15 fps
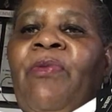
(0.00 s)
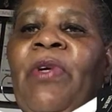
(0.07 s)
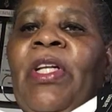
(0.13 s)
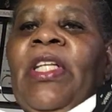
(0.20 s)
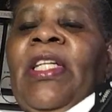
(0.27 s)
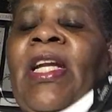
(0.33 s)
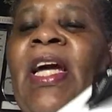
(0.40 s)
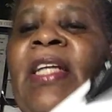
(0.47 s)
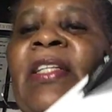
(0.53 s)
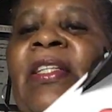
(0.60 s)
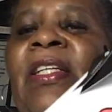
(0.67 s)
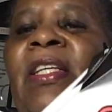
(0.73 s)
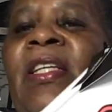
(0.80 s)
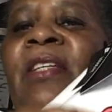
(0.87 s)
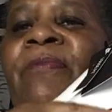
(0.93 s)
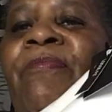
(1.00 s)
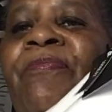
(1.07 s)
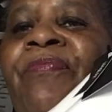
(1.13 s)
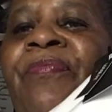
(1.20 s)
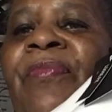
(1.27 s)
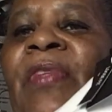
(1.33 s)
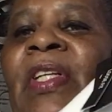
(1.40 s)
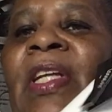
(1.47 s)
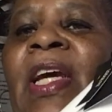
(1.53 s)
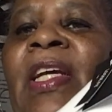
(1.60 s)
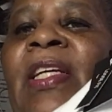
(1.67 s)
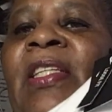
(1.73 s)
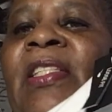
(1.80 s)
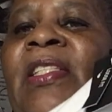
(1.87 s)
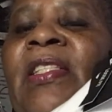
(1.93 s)
really like the
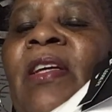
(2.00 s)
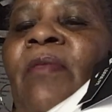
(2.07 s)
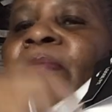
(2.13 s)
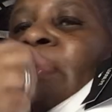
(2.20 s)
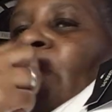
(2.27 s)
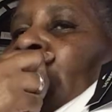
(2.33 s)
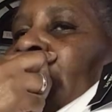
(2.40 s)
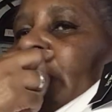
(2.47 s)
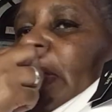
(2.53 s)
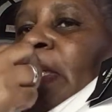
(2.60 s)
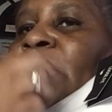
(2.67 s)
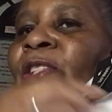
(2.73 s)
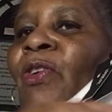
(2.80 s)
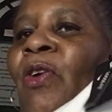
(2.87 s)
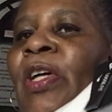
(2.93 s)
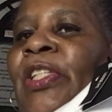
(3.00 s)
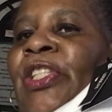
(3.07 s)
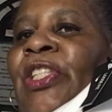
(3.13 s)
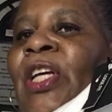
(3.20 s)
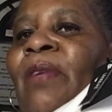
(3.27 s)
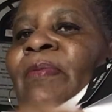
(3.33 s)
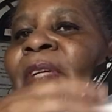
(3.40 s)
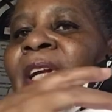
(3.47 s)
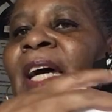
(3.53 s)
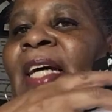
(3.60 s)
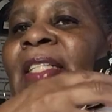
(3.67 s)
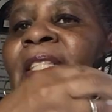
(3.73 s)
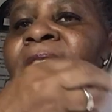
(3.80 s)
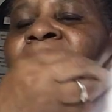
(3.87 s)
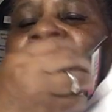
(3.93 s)
Nike symbol and these heart-shaped
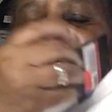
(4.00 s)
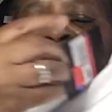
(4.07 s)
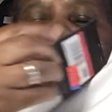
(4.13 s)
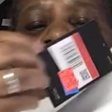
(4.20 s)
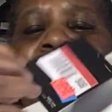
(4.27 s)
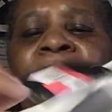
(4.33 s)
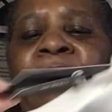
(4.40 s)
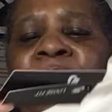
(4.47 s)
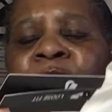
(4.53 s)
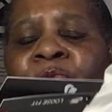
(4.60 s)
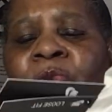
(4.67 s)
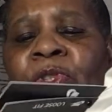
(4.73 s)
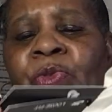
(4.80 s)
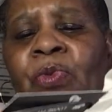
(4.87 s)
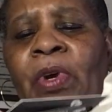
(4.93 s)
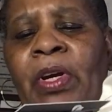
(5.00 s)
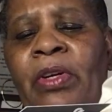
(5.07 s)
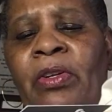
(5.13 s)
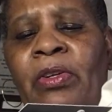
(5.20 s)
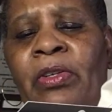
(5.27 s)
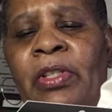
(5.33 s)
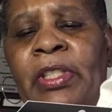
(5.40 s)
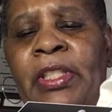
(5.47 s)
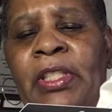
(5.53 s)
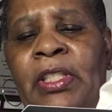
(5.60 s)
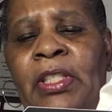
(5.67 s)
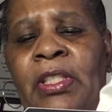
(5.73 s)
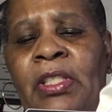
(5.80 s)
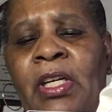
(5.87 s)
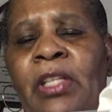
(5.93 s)
glasses. This was
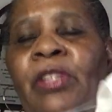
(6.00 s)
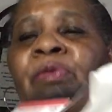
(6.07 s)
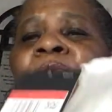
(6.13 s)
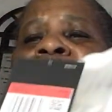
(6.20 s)
regularly, this